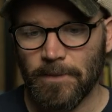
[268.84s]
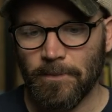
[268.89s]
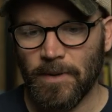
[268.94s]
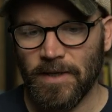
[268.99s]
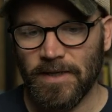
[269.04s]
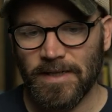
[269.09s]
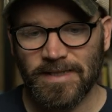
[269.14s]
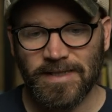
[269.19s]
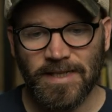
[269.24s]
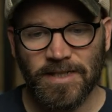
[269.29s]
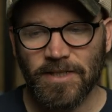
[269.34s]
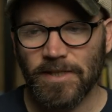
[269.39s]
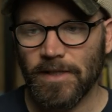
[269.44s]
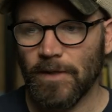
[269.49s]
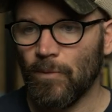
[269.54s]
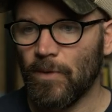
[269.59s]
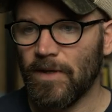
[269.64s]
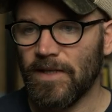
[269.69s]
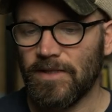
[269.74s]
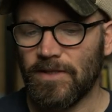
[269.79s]
But essentially
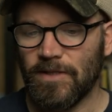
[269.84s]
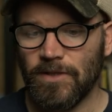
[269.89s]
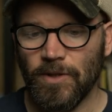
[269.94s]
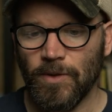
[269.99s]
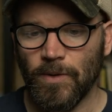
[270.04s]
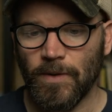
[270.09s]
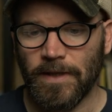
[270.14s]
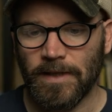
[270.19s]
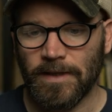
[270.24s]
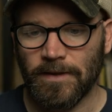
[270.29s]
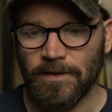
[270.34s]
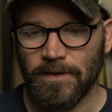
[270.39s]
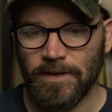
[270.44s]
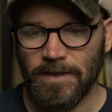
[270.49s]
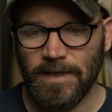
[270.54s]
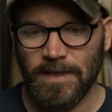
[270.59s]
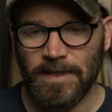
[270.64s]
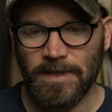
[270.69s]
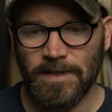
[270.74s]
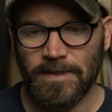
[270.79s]
what it's doing
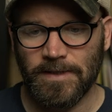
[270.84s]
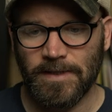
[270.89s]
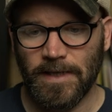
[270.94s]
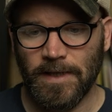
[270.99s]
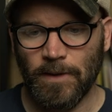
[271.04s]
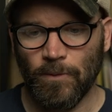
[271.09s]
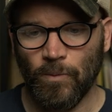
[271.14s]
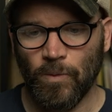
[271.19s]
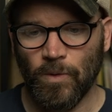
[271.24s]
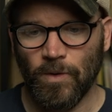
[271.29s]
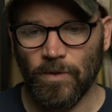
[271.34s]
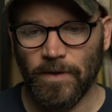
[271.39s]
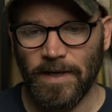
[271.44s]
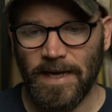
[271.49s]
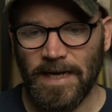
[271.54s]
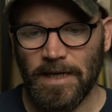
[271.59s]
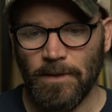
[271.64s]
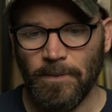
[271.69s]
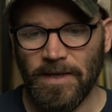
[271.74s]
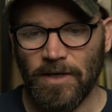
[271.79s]
is it will
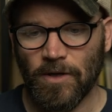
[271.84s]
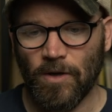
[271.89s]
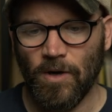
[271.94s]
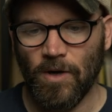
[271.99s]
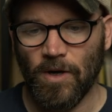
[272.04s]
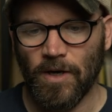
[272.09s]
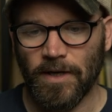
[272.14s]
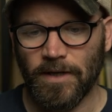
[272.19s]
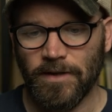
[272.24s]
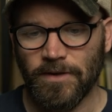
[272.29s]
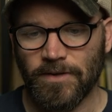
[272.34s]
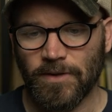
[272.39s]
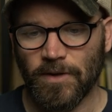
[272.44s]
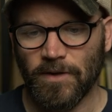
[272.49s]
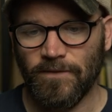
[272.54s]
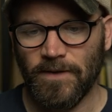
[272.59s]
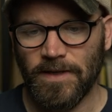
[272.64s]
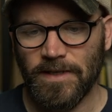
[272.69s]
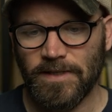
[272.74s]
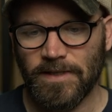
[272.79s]
animate on. So
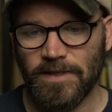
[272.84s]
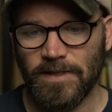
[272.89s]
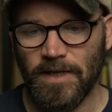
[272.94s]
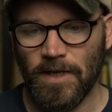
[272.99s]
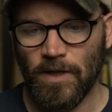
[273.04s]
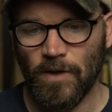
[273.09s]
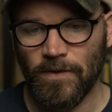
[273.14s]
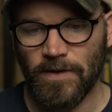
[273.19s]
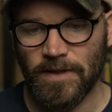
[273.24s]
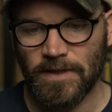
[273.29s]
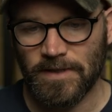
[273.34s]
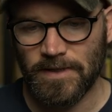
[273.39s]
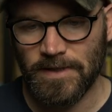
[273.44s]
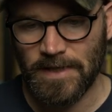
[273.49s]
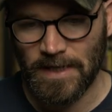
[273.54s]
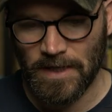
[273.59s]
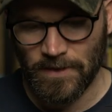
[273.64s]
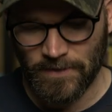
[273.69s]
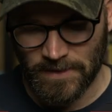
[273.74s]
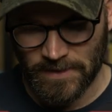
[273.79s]
if I scale this
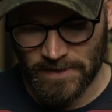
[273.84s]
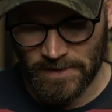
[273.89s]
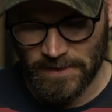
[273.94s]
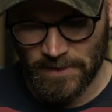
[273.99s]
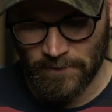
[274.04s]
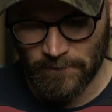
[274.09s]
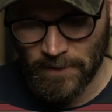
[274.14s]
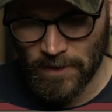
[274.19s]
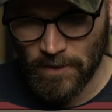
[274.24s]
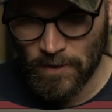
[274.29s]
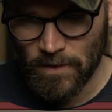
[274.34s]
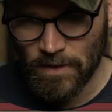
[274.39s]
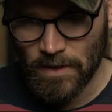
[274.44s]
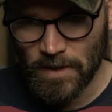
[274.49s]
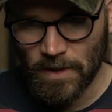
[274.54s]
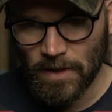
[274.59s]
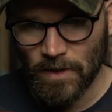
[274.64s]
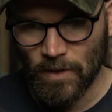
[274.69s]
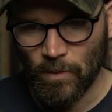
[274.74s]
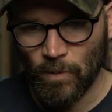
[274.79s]
down to 0,
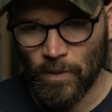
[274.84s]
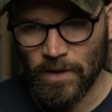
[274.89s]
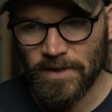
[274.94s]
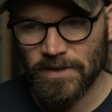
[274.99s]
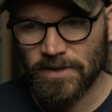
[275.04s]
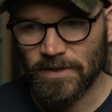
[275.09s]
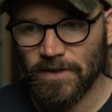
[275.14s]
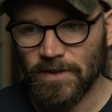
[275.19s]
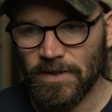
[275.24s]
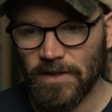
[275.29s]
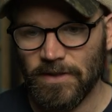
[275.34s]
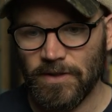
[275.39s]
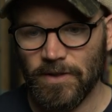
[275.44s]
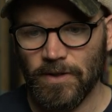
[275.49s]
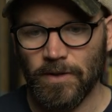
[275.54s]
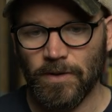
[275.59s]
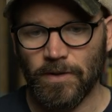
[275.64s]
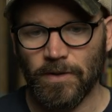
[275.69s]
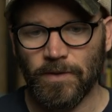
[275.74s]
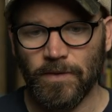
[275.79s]
what it's going to
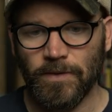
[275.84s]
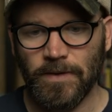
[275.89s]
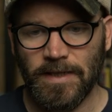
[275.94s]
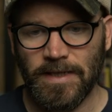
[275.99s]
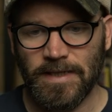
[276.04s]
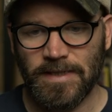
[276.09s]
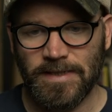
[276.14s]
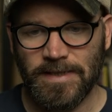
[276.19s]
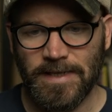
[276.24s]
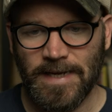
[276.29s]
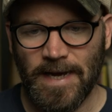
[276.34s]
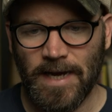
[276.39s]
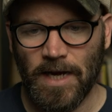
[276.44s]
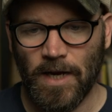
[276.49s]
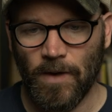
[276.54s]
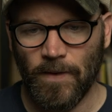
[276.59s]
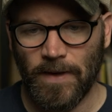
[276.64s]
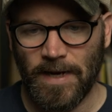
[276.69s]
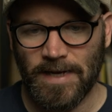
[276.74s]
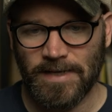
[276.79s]
do is
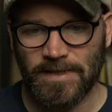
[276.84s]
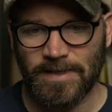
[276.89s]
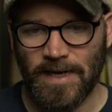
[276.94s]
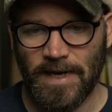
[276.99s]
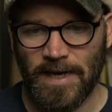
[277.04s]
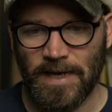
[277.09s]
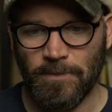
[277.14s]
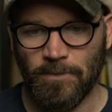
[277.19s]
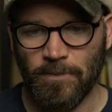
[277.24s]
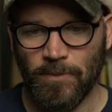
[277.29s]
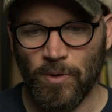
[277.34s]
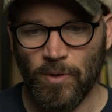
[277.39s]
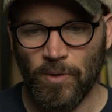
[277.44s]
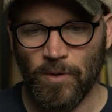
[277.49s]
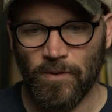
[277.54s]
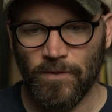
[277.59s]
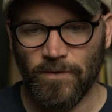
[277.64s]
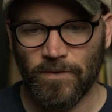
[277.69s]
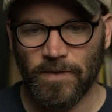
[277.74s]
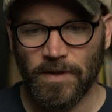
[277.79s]
now as I
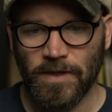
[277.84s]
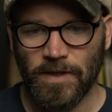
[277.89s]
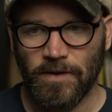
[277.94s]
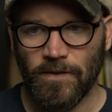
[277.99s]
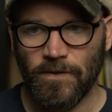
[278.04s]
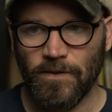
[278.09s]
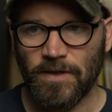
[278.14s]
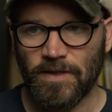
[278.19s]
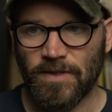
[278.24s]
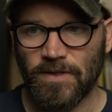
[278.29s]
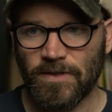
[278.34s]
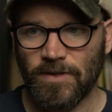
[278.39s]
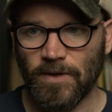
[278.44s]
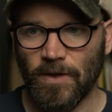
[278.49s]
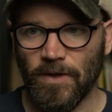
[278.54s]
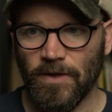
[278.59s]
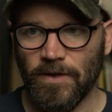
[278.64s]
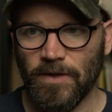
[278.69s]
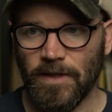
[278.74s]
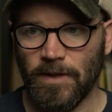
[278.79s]
move the
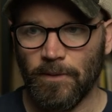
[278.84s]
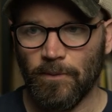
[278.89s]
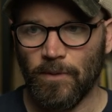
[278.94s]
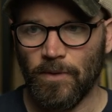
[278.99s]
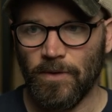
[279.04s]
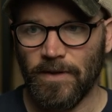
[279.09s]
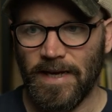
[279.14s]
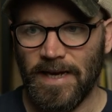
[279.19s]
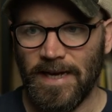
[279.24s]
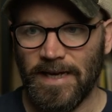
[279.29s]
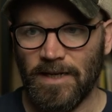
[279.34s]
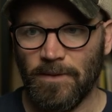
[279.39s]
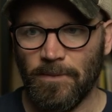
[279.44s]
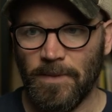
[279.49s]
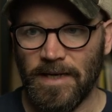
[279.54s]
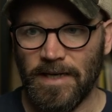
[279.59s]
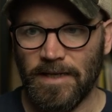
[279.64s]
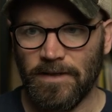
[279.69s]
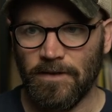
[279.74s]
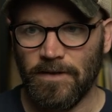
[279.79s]
start, it will
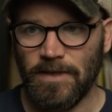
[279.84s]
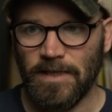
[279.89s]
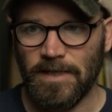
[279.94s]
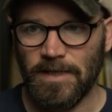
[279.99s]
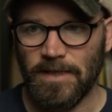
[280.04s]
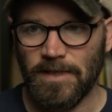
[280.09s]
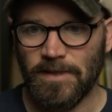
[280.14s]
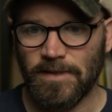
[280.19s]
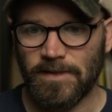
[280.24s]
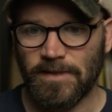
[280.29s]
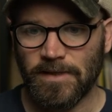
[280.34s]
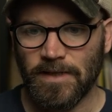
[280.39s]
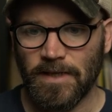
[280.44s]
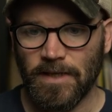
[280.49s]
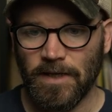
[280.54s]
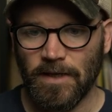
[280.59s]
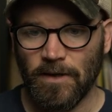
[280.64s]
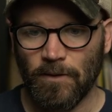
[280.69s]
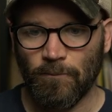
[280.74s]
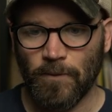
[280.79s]
animate these
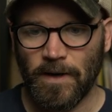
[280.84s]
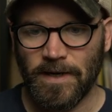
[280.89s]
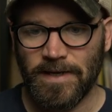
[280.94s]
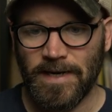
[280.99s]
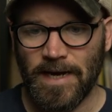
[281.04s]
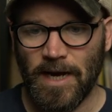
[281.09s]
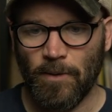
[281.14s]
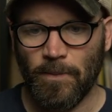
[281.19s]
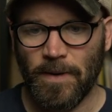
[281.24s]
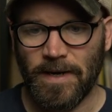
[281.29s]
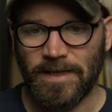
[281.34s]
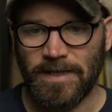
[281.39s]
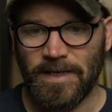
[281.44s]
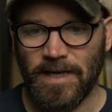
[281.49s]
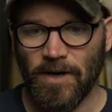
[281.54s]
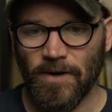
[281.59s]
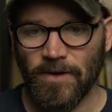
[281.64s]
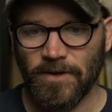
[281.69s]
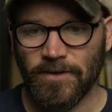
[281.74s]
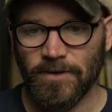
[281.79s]
right now by
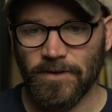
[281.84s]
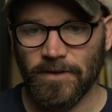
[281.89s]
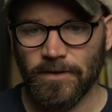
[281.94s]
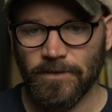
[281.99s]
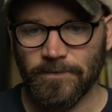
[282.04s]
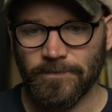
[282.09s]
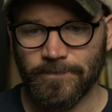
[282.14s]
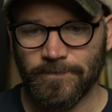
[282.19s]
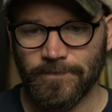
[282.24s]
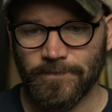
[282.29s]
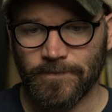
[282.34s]
character.